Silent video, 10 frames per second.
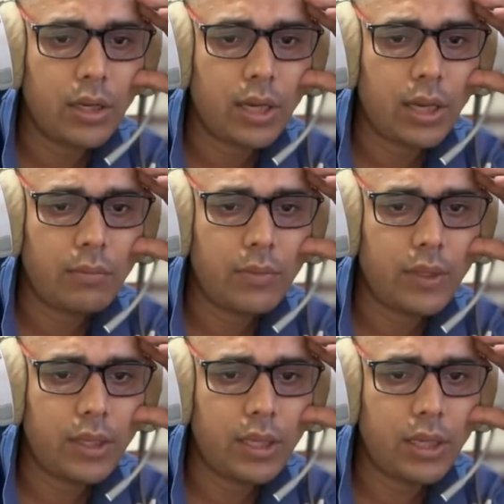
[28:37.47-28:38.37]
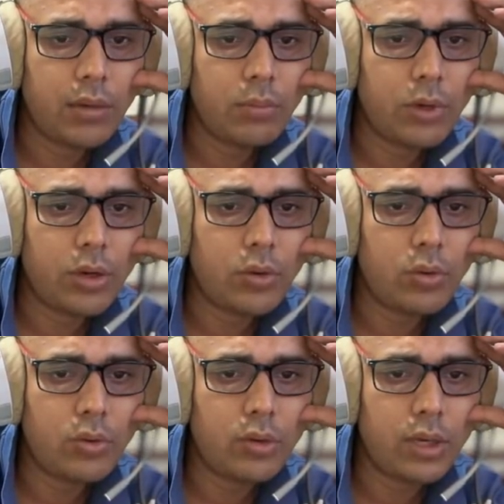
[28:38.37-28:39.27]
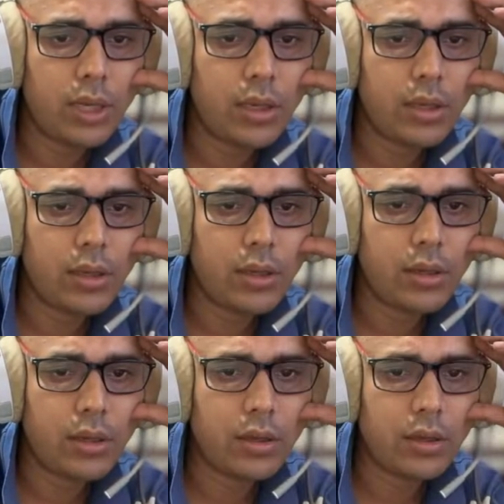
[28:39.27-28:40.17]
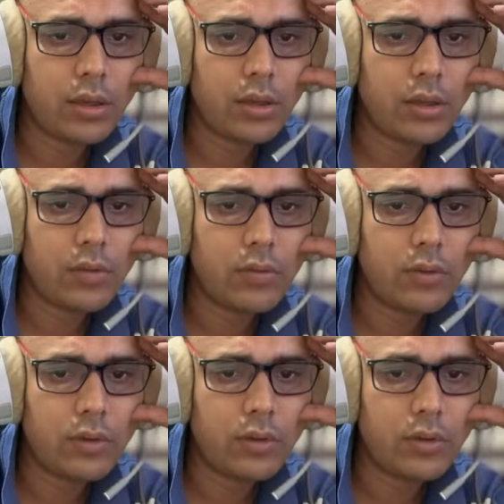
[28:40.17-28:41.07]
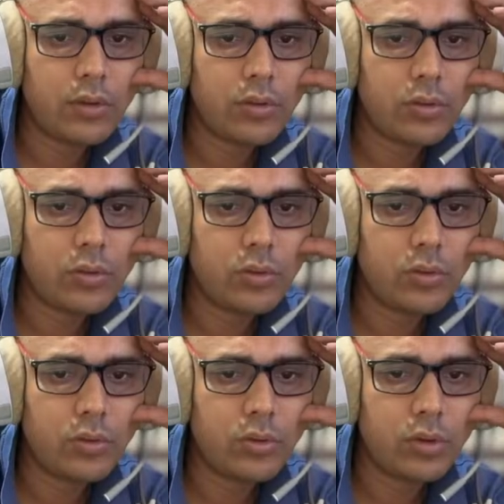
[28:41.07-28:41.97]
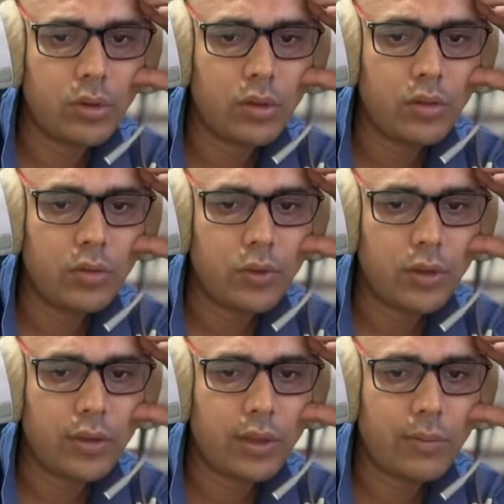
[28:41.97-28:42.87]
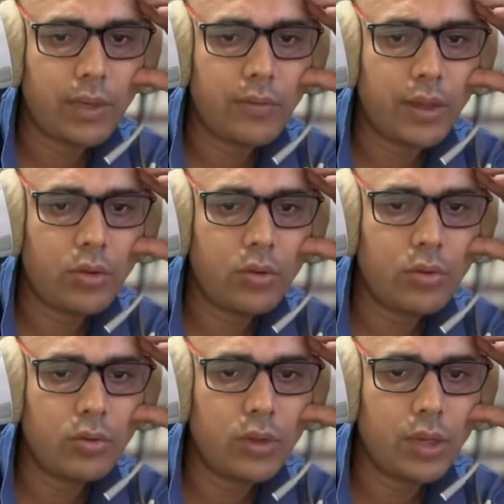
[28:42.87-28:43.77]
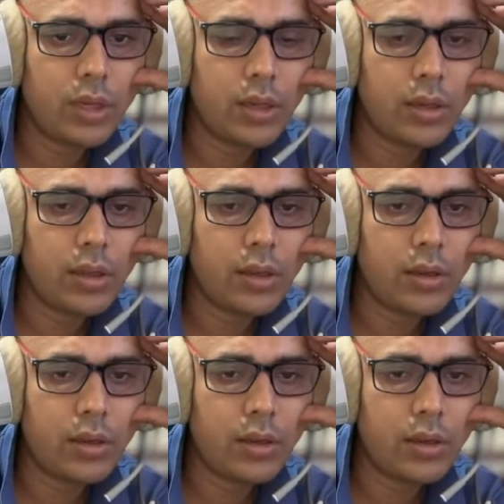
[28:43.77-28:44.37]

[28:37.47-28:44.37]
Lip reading: I'm thinking about like this one is also good. So for example, if I goes over here,